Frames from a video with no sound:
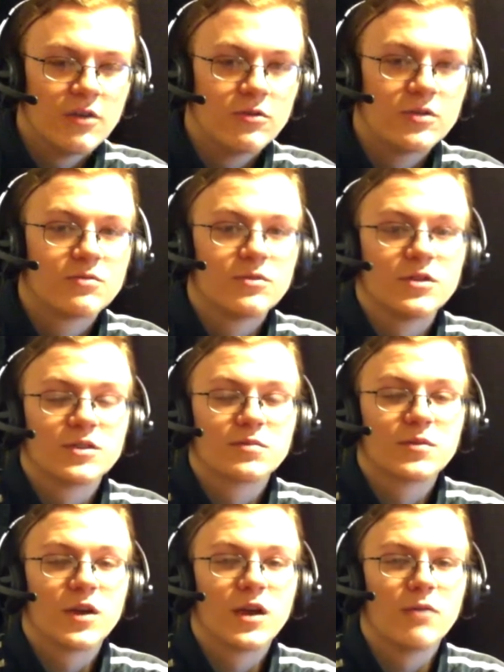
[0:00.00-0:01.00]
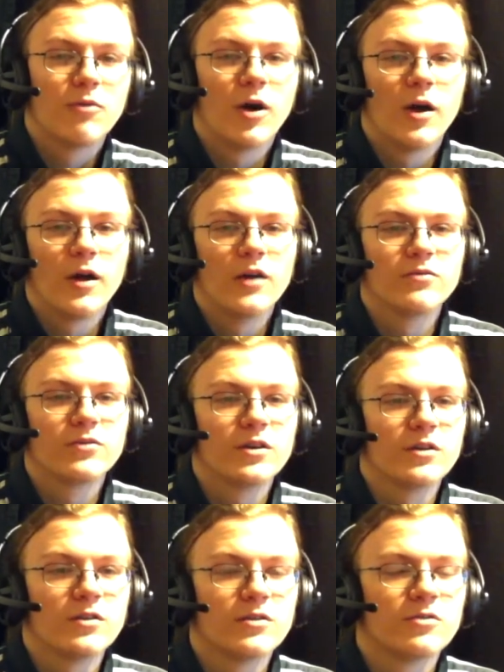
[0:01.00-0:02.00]
which would explain why every
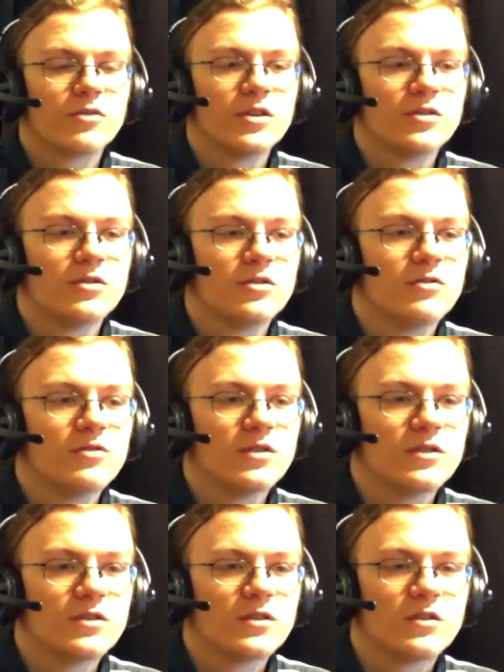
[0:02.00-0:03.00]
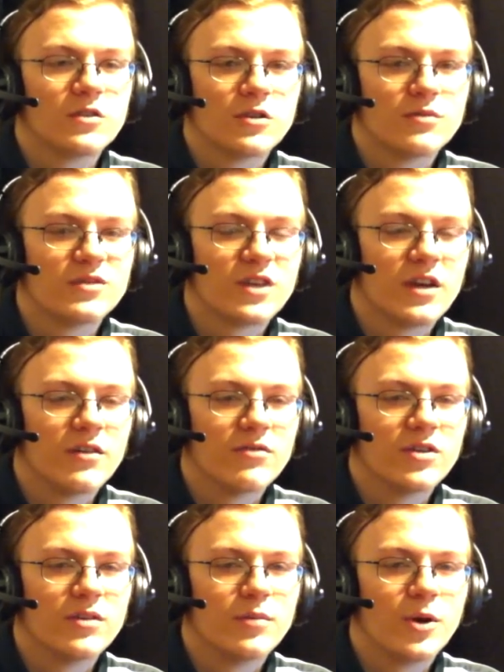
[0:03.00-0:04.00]
other creature uses the terms
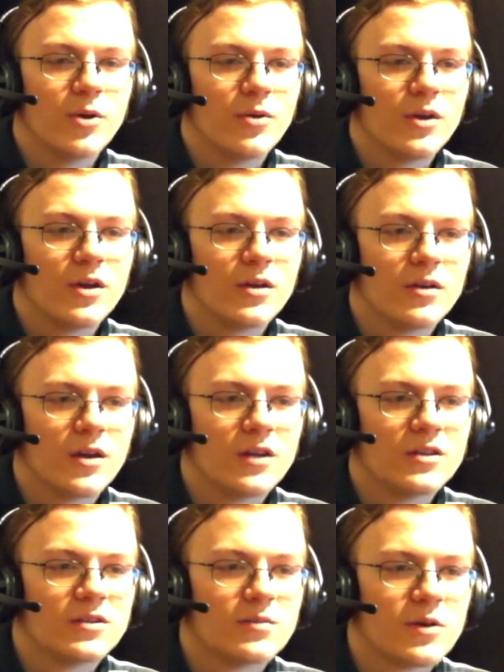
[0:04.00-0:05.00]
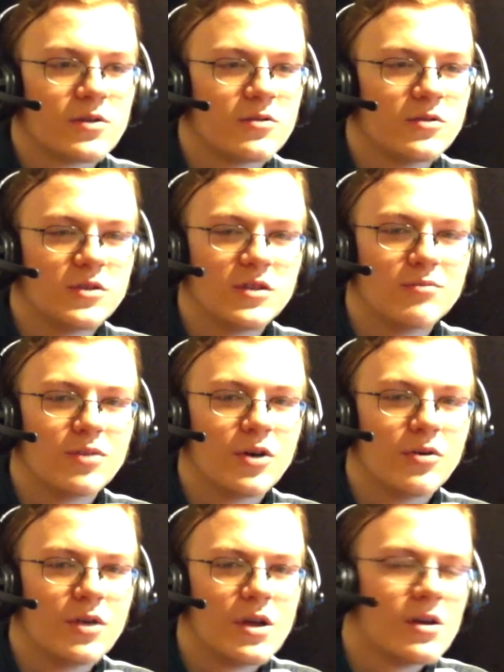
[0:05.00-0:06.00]
every pony and special some
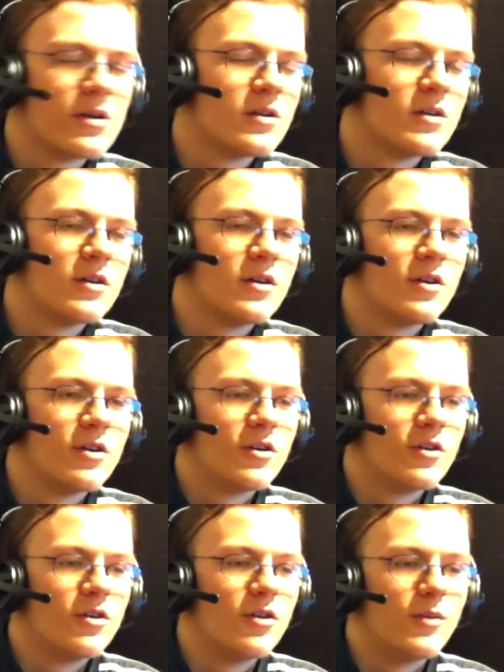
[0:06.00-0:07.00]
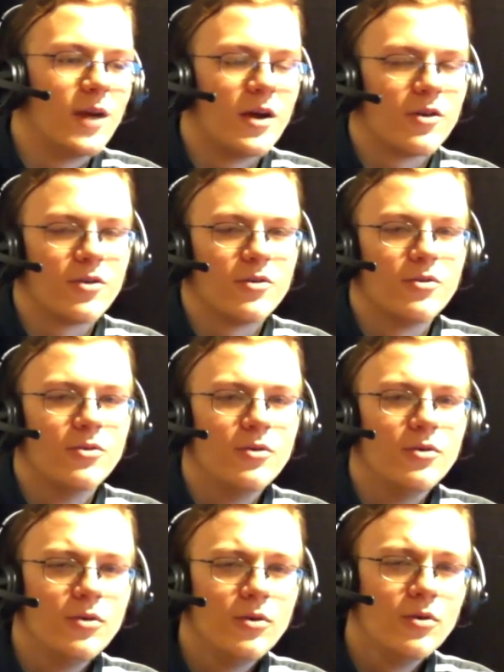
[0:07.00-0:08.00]
pony, no matter
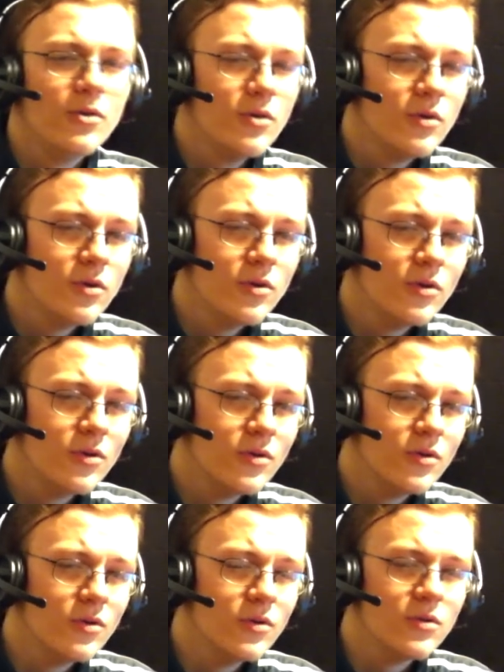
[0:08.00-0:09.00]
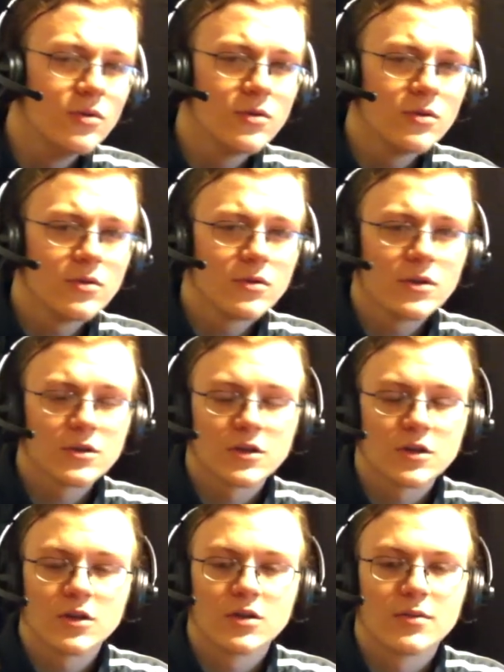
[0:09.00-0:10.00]
who they're
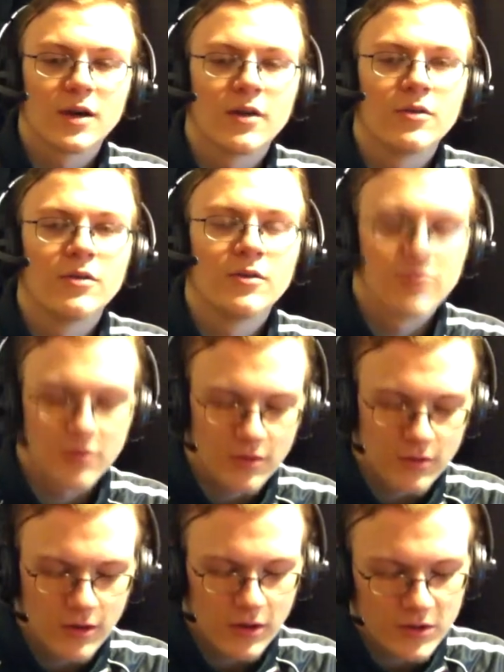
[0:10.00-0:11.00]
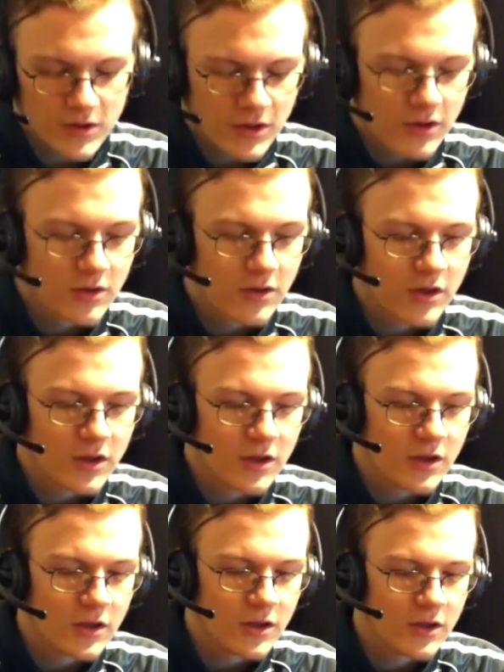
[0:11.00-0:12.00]
talking about. Whether they're a
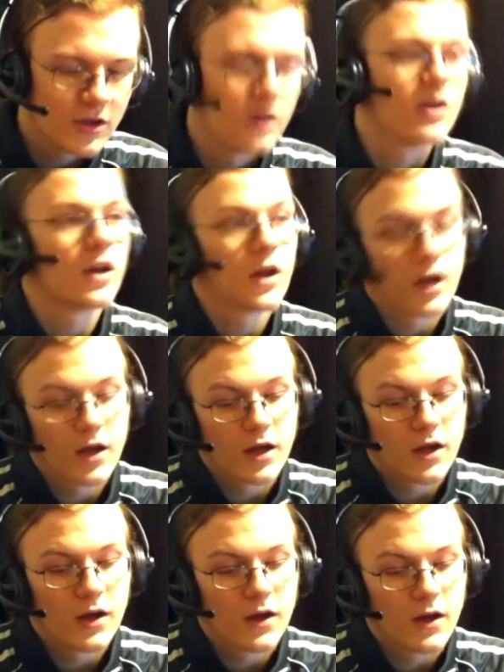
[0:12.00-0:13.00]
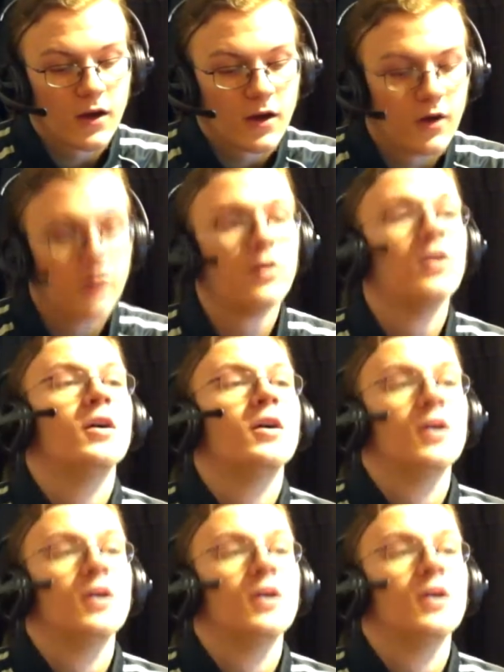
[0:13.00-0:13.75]
donkey, a cow,